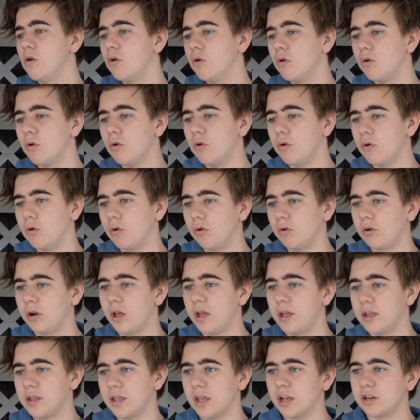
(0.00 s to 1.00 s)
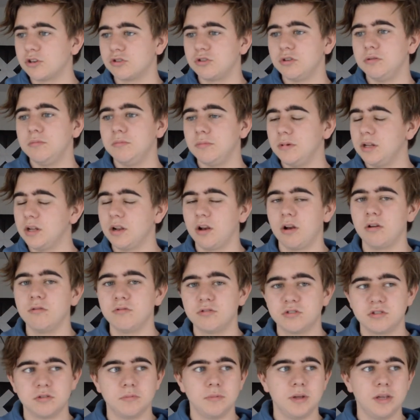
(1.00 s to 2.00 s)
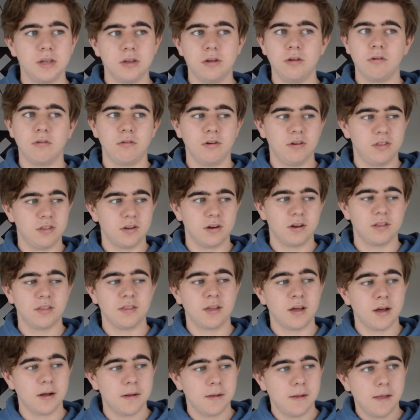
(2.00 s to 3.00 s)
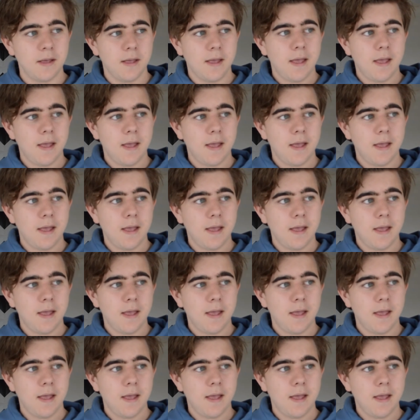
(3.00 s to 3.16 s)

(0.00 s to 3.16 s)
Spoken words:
or like extremely close to me or anything like that.